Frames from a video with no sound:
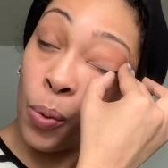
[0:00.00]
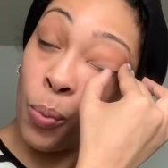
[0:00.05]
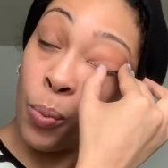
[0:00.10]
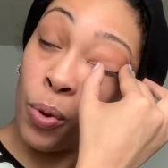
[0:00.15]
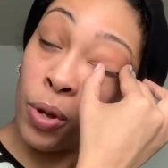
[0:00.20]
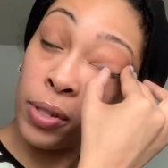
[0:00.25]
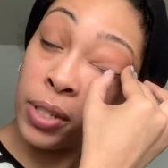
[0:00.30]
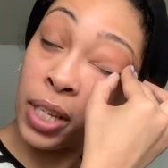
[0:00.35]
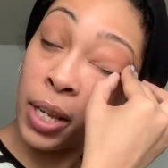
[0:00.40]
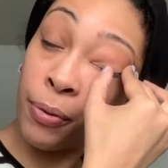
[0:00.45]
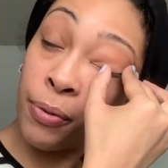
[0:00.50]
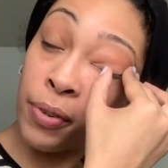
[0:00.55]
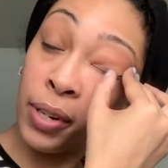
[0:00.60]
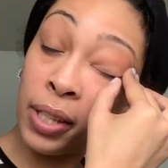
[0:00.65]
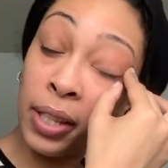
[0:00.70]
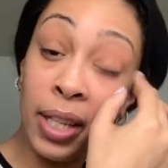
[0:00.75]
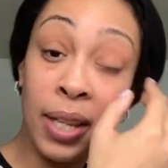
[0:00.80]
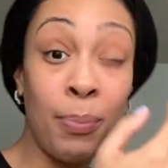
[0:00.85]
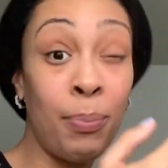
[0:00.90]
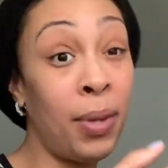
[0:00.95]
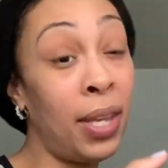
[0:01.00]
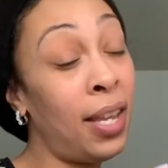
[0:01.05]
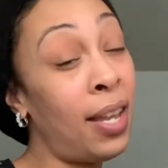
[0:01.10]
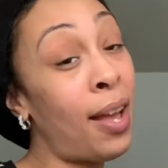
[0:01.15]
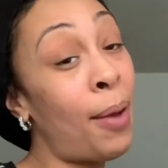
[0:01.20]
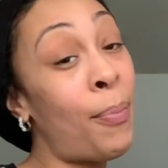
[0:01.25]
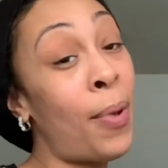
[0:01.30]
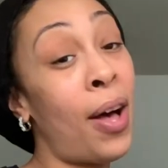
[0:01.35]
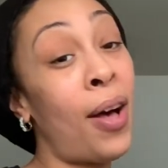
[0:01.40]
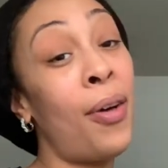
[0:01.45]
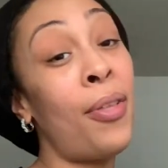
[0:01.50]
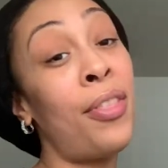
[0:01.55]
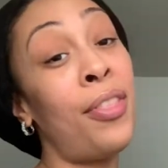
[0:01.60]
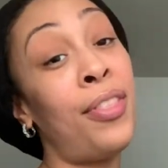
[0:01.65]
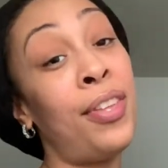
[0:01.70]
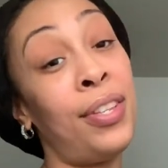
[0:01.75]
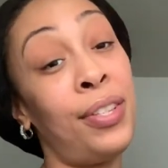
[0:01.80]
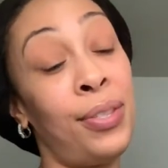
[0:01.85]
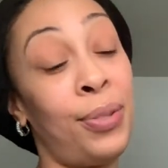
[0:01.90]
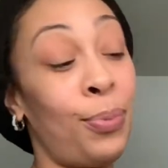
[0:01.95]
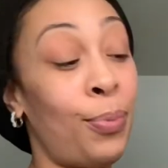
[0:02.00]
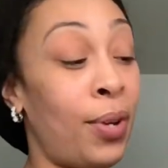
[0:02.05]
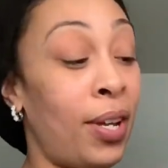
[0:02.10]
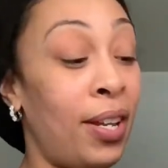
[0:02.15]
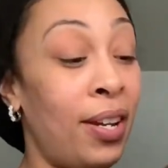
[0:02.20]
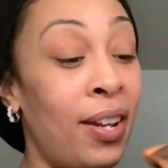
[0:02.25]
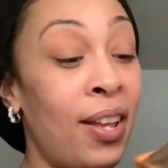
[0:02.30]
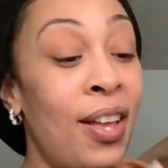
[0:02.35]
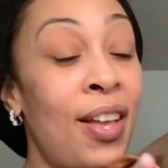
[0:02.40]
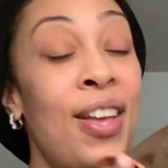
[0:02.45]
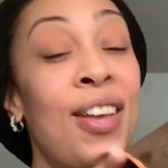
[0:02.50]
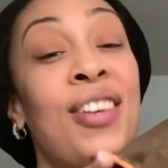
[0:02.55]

will definitely be about this one.